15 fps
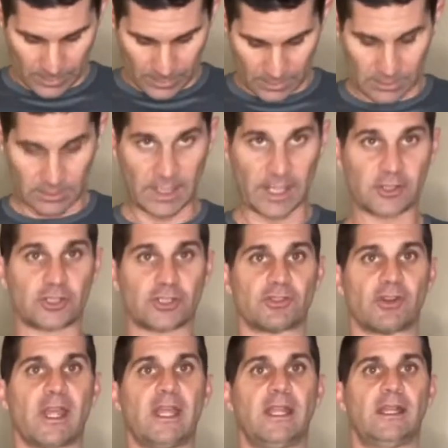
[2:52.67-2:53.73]
legs
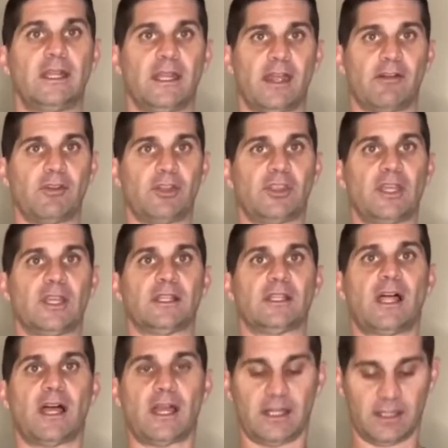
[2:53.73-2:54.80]
straight, everything
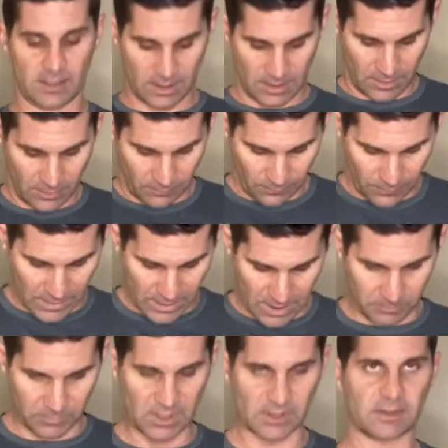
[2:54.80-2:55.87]
aligned, feet hip
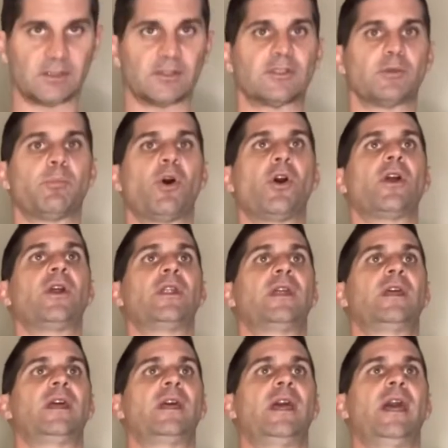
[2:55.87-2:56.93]
distance apart,
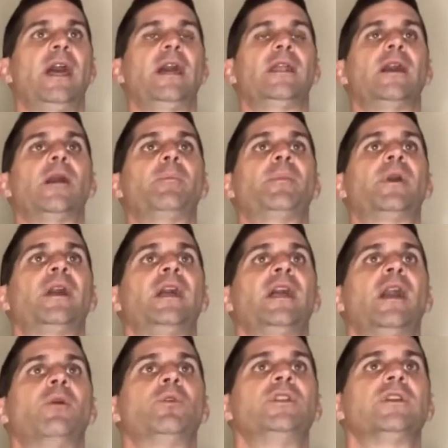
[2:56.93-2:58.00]
head up.
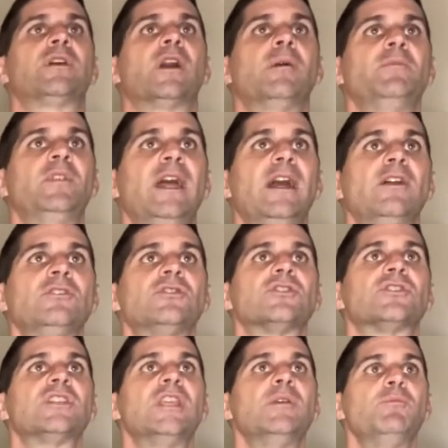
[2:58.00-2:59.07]
And when you come down, just
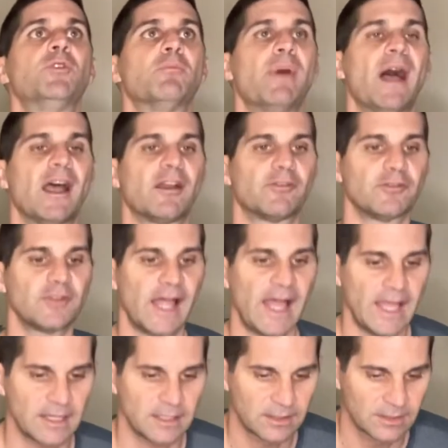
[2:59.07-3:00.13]
keep your back
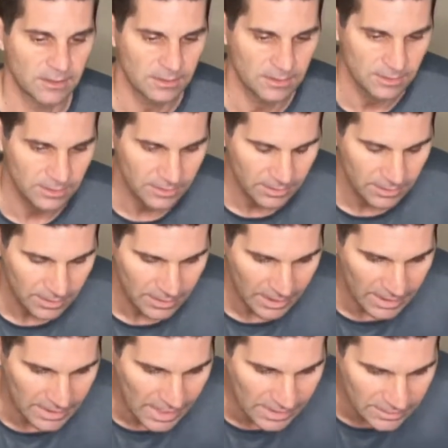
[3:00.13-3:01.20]
flat.
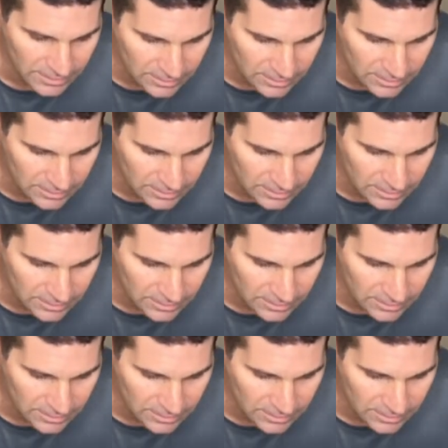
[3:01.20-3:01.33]
And I like to